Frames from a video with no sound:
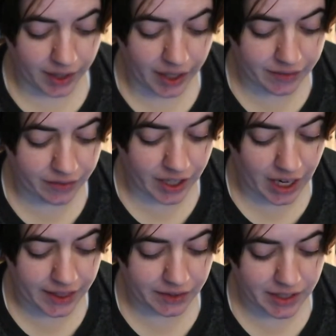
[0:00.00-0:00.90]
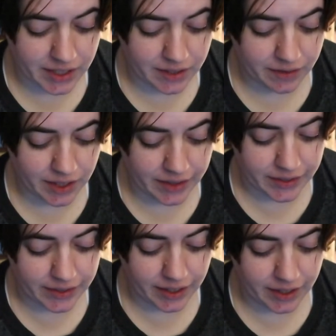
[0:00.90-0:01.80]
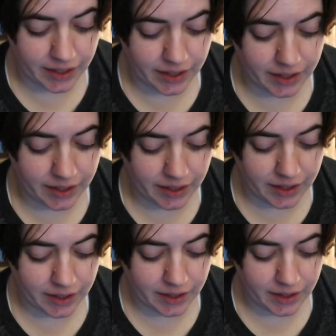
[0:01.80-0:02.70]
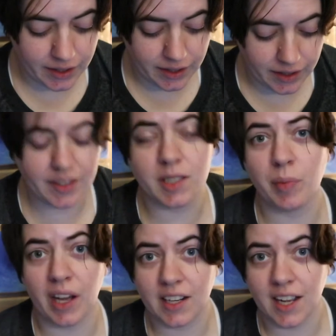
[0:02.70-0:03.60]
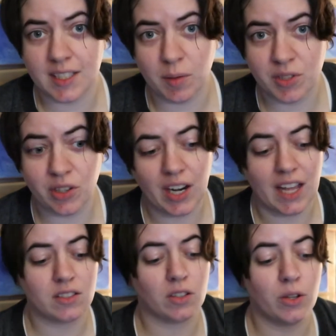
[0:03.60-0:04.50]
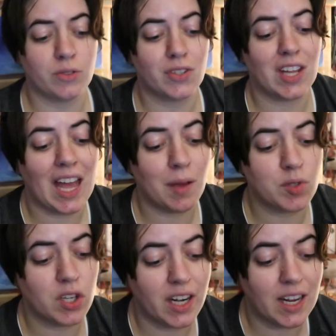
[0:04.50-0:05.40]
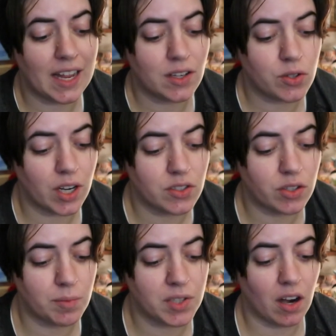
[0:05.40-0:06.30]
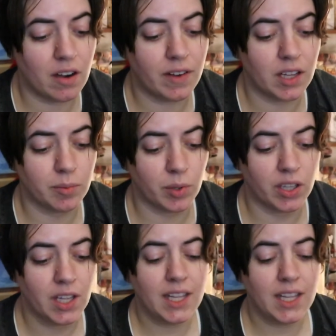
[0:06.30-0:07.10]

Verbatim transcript: I forgot the rest of this. Uh, this podcast episode has closed captioning, and transcripts are available